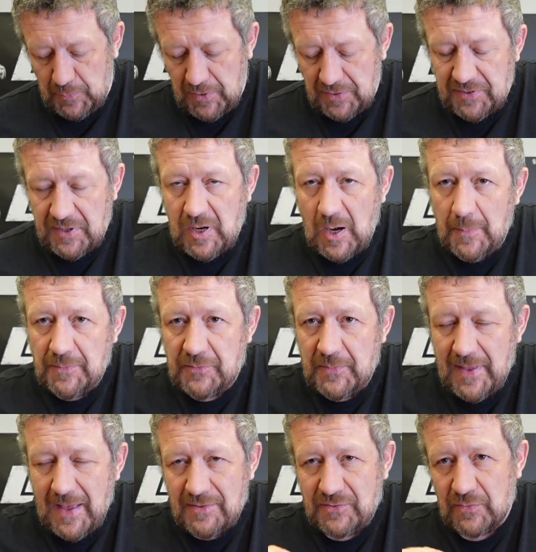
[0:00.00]
because it comes
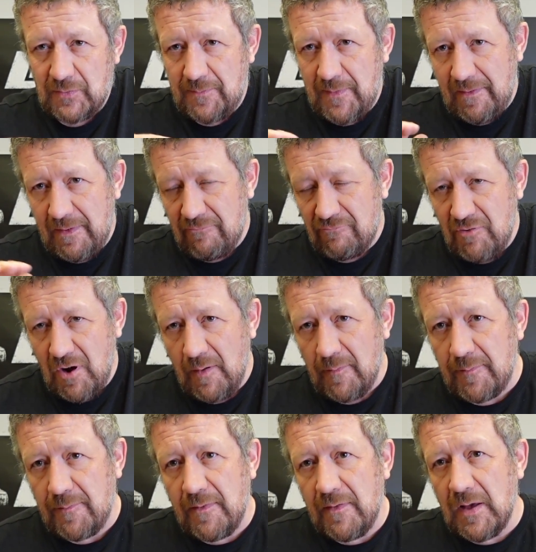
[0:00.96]
with that sort of very
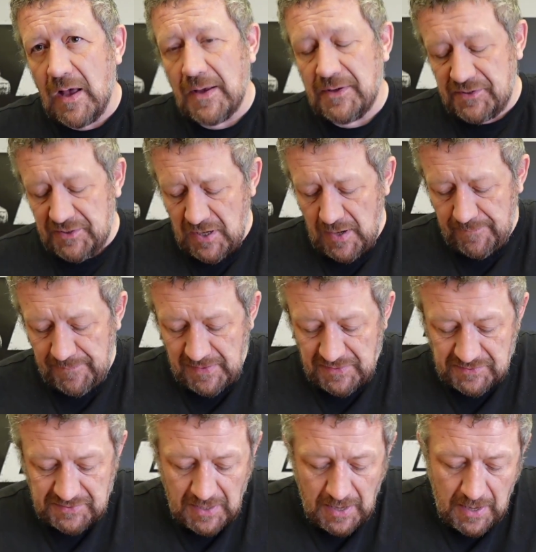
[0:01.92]
rough
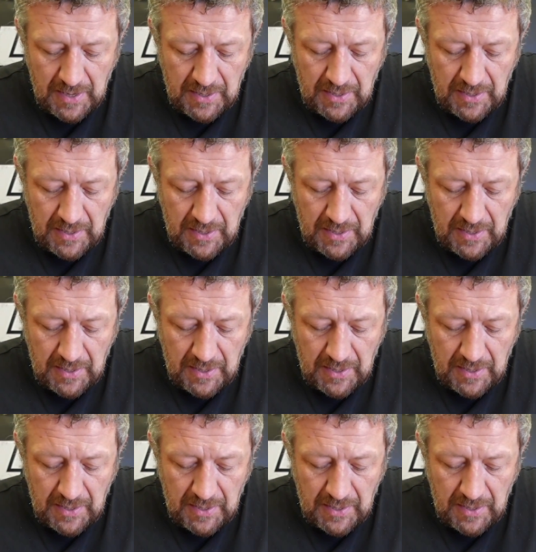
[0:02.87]
surface,